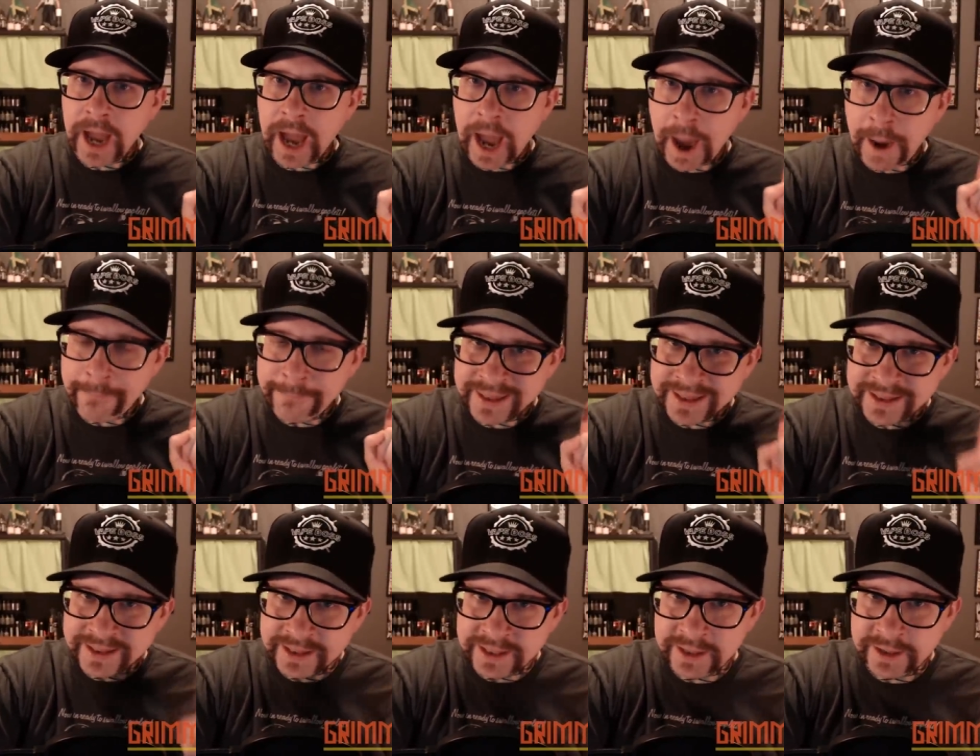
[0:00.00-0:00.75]
I
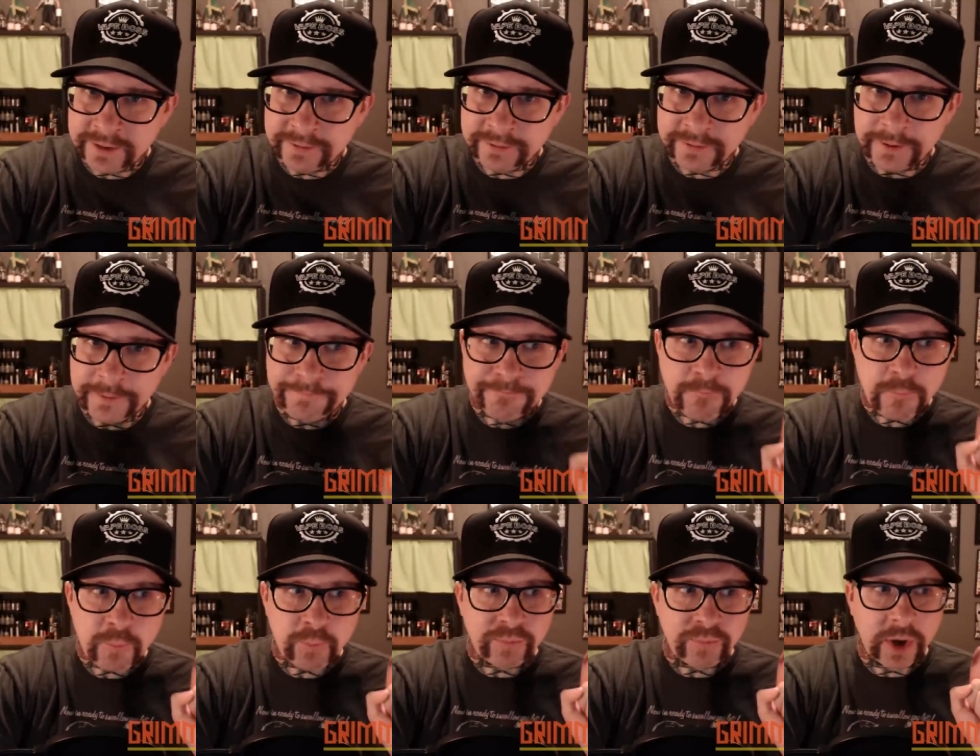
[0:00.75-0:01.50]
believe
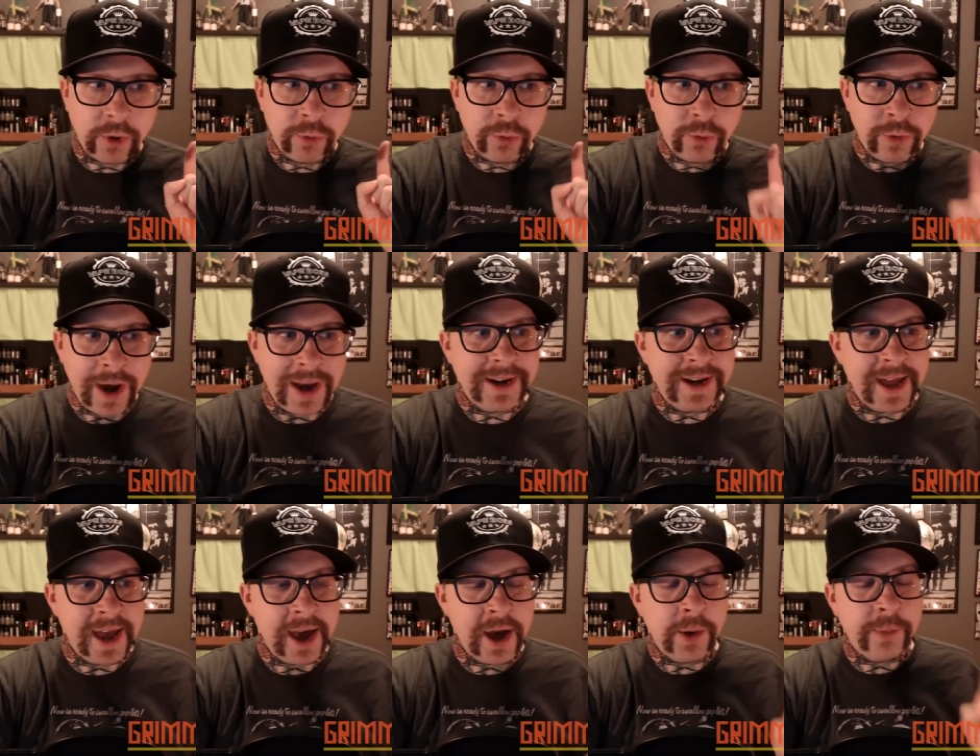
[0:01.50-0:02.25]
right
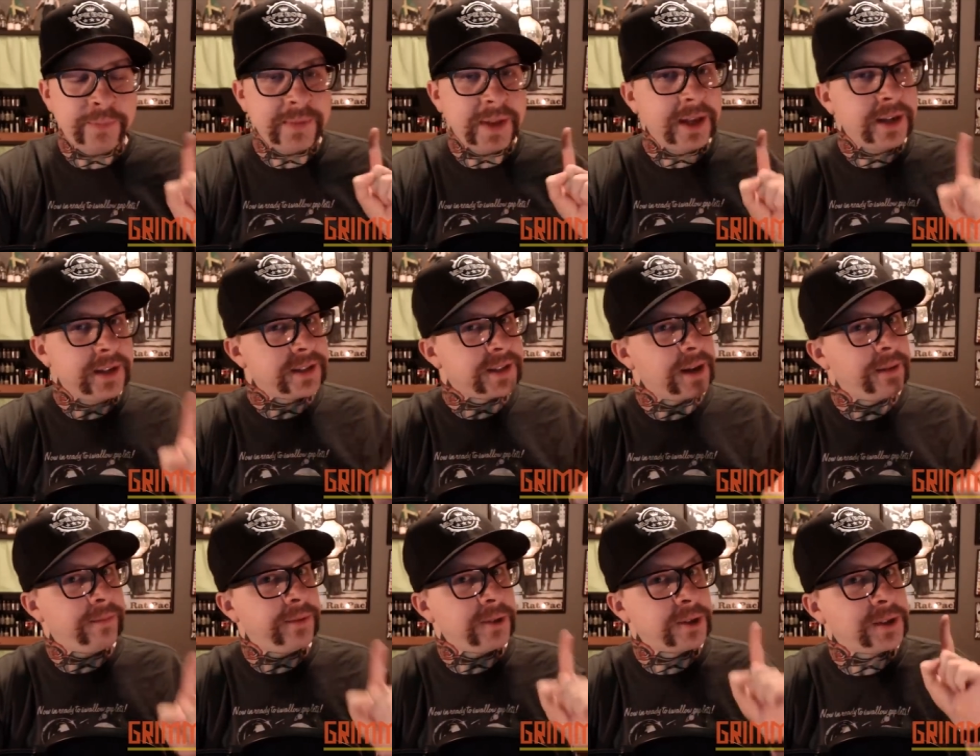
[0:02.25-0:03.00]
now it is
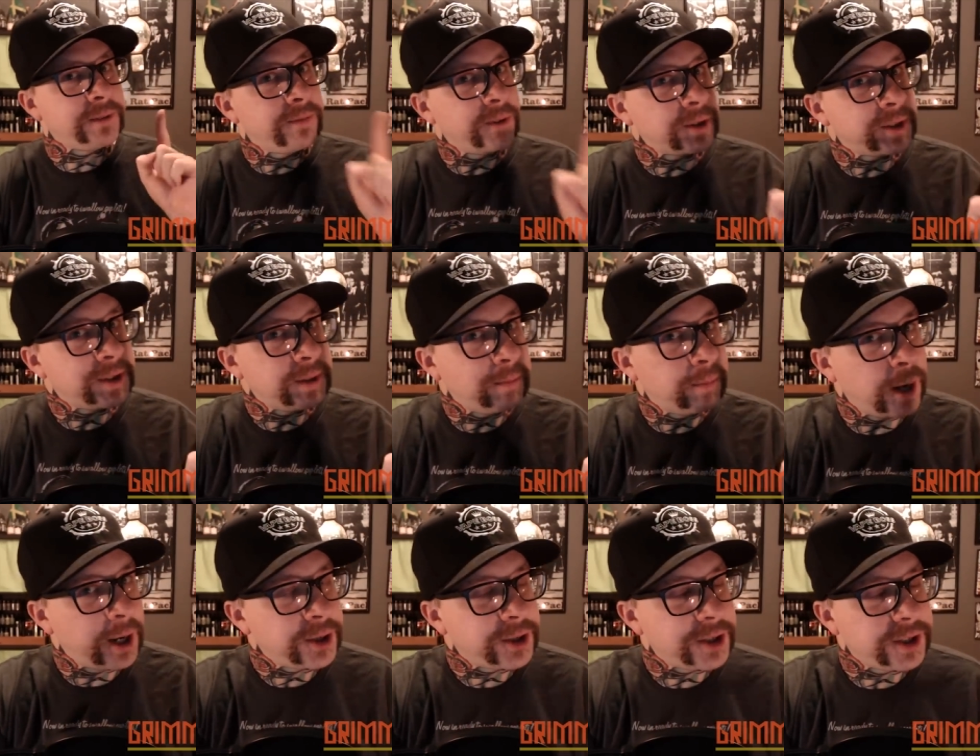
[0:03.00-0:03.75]
time for some first
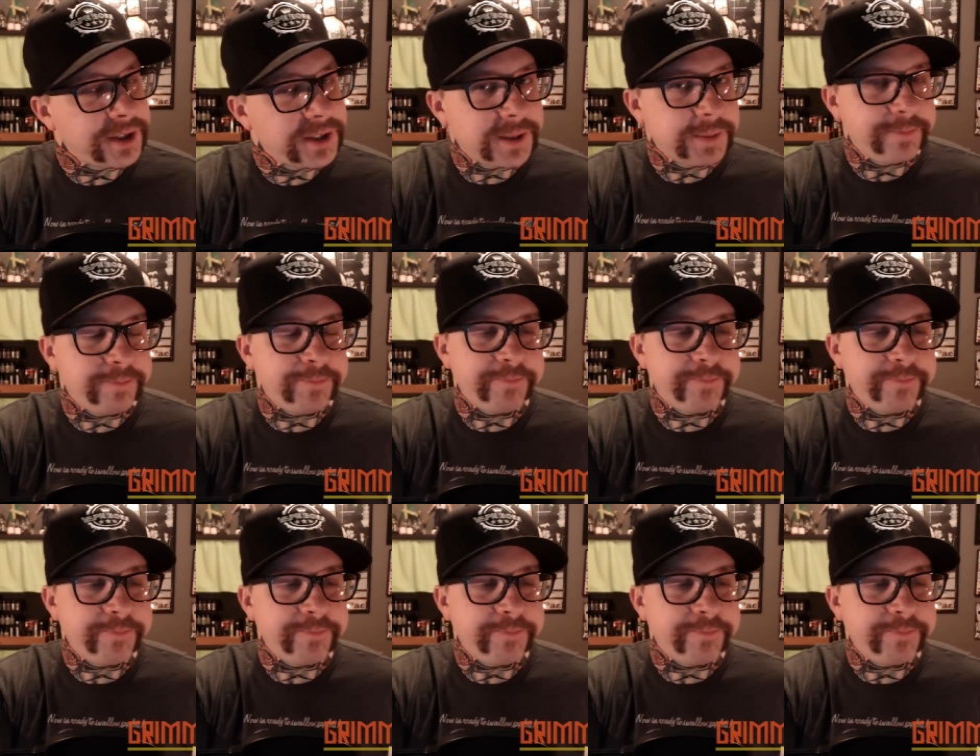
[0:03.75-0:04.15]
impressions.